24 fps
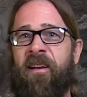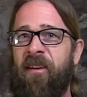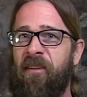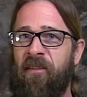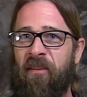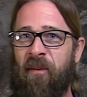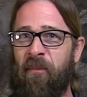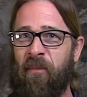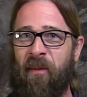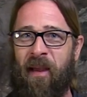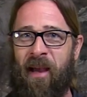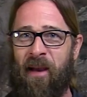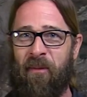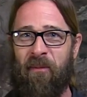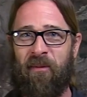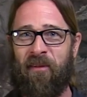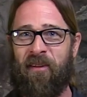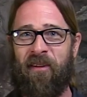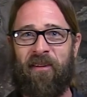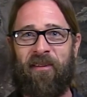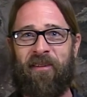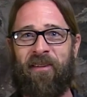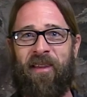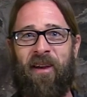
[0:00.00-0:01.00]
Sometimes
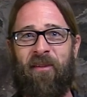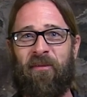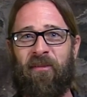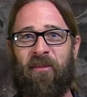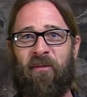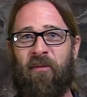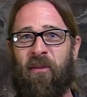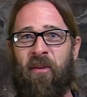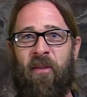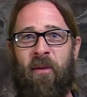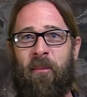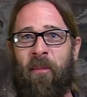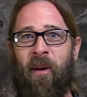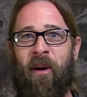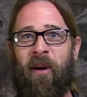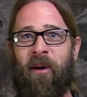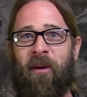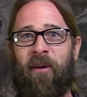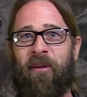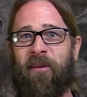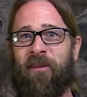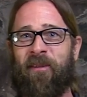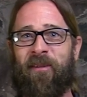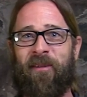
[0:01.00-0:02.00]
this stuff's for the
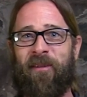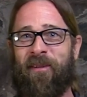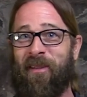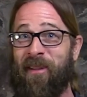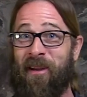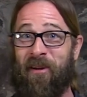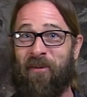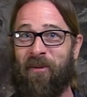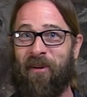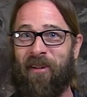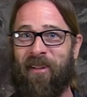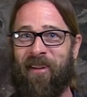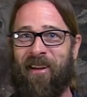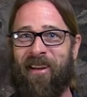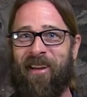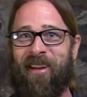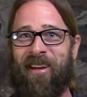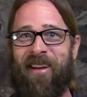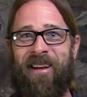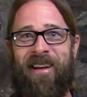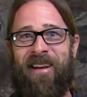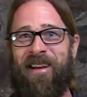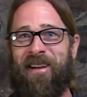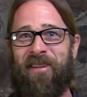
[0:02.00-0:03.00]
birds, literally.
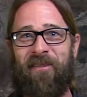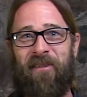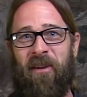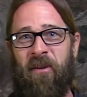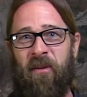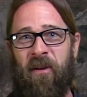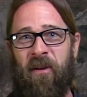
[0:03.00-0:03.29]
It's